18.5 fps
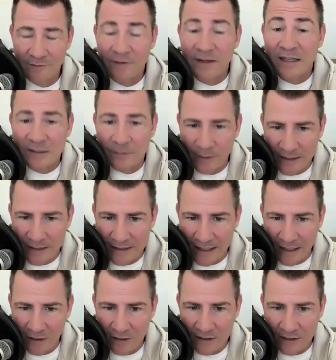the victim
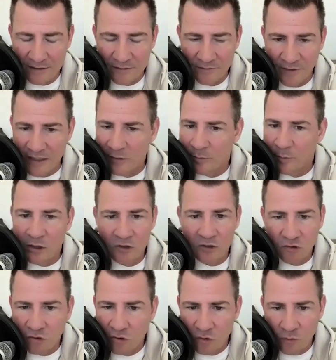mentality is
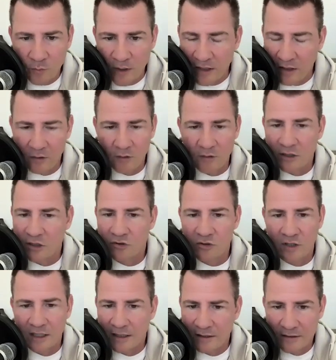Facebook screwed me. They're
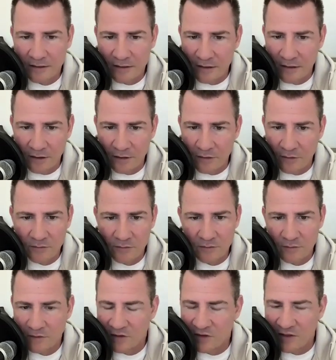always trying to, you
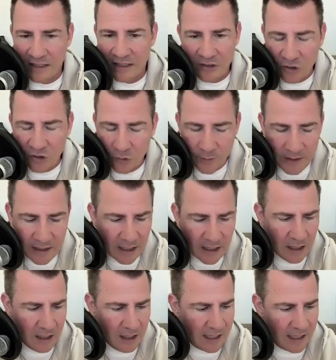know, stick it to
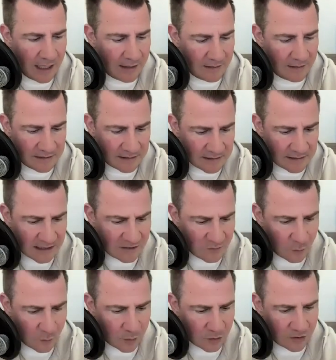me. And the
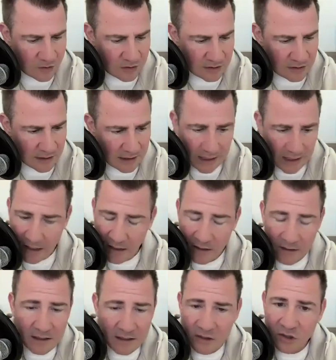successful person is like,
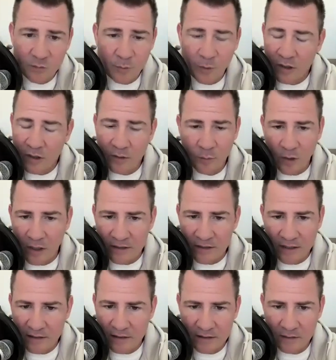yeah, that's just part of the
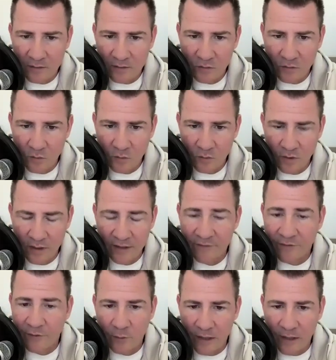process. And
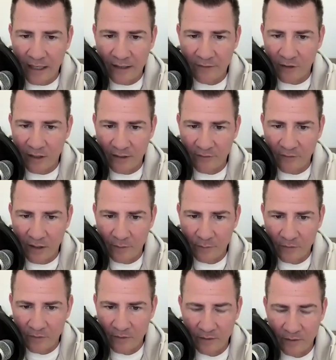if and when I ever give
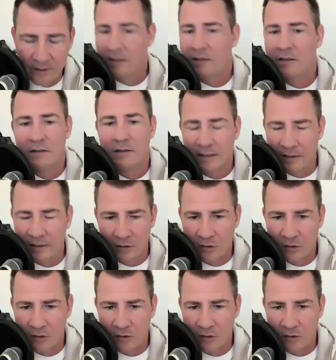up, then